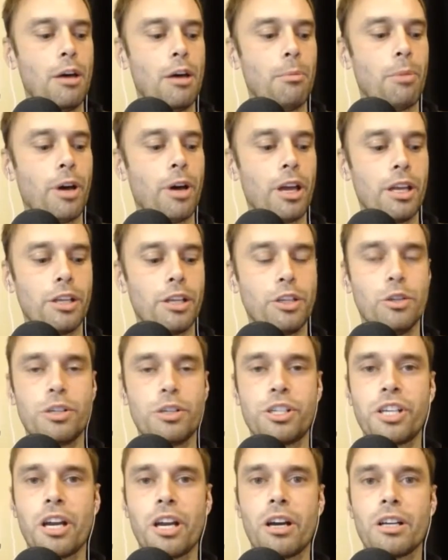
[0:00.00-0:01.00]
but you
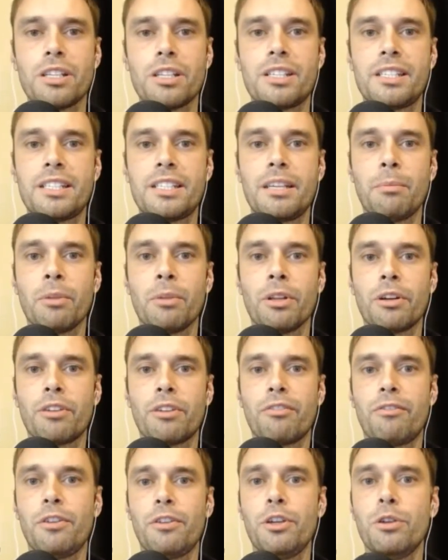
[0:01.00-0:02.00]
share a similar
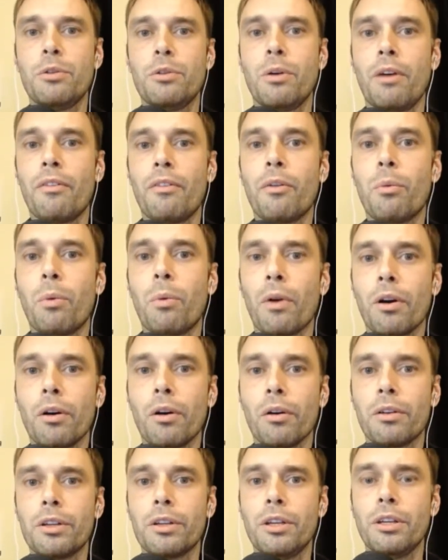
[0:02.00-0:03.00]
view of the
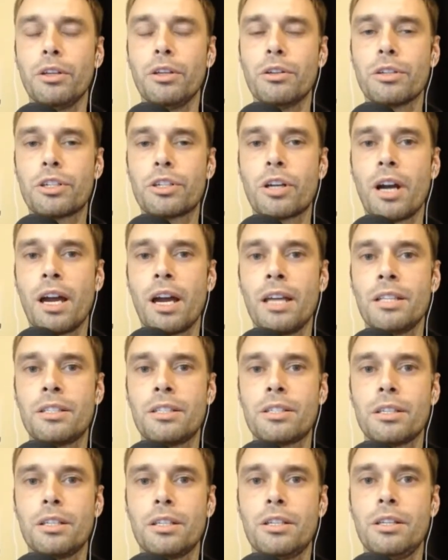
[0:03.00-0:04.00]
world. You're trying
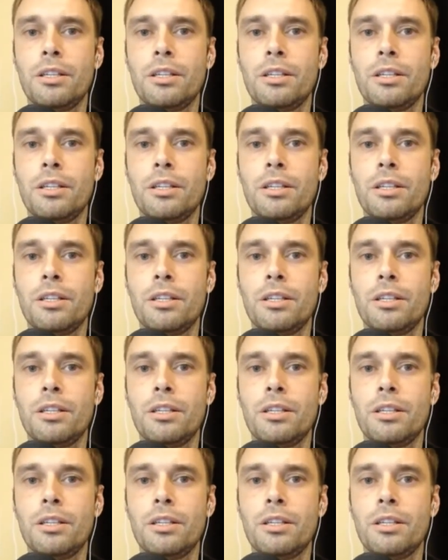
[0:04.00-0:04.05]
to